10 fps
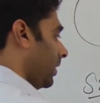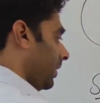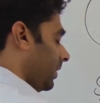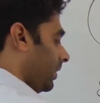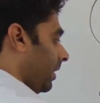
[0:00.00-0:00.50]

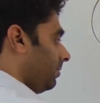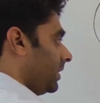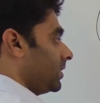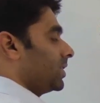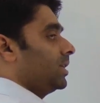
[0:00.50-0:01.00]

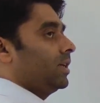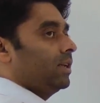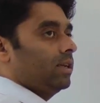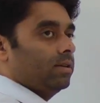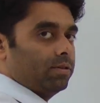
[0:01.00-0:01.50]

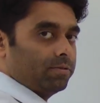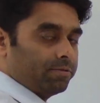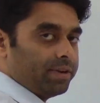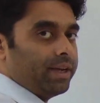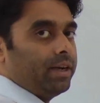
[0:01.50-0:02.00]
Gravitational
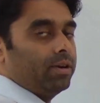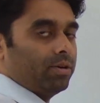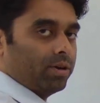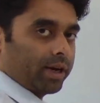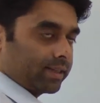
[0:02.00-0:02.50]
field
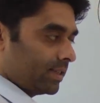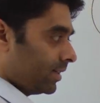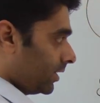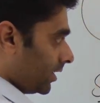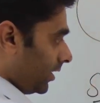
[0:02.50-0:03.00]
or
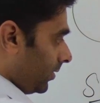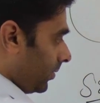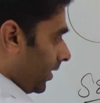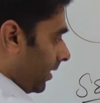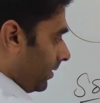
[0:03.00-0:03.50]
acceleration due to
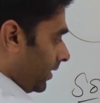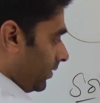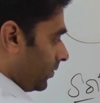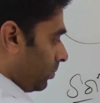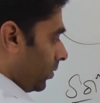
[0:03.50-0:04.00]
gravity,
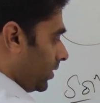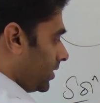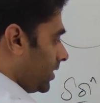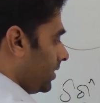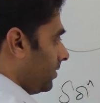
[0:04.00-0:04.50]
small
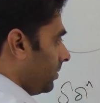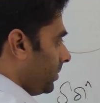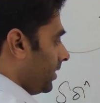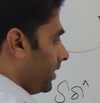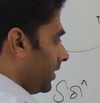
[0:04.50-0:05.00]
g, will be
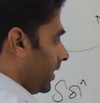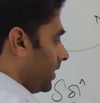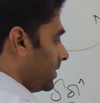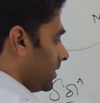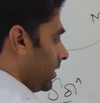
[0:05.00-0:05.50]
written
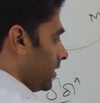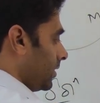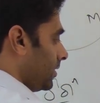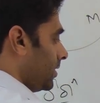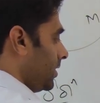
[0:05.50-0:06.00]
as
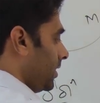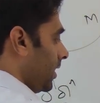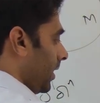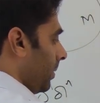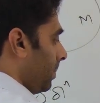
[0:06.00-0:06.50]

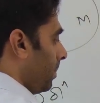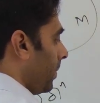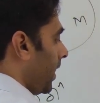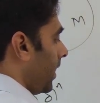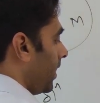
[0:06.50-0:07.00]
gm
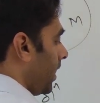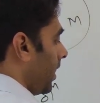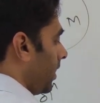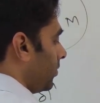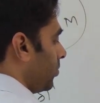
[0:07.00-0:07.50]
by
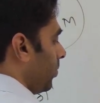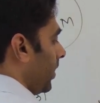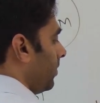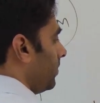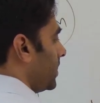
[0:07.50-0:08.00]
r
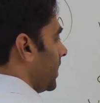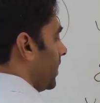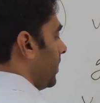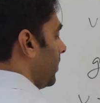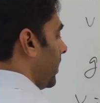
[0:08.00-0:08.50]
square, which I
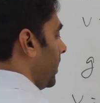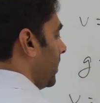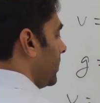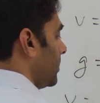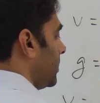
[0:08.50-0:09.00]
can write
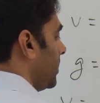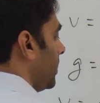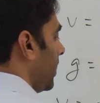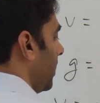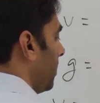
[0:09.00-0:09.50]
as
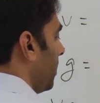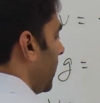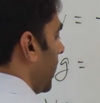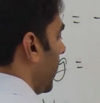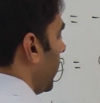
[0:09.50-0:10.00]
gm
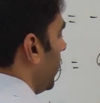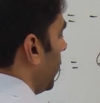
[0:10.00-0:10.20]
by